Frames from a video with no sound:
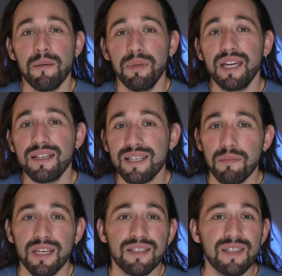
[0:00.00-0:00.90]
Because
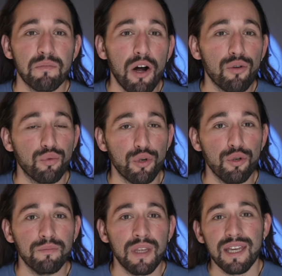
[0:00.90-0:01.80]
I'm in a small
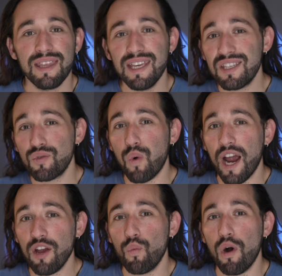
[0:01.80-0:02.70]
room, this
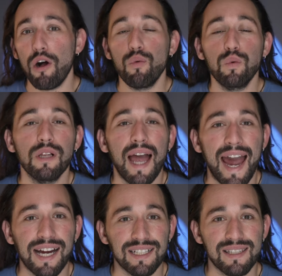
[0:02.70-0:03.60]
white wall will
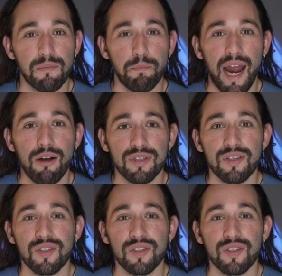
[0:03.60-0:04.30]
act as a bounce.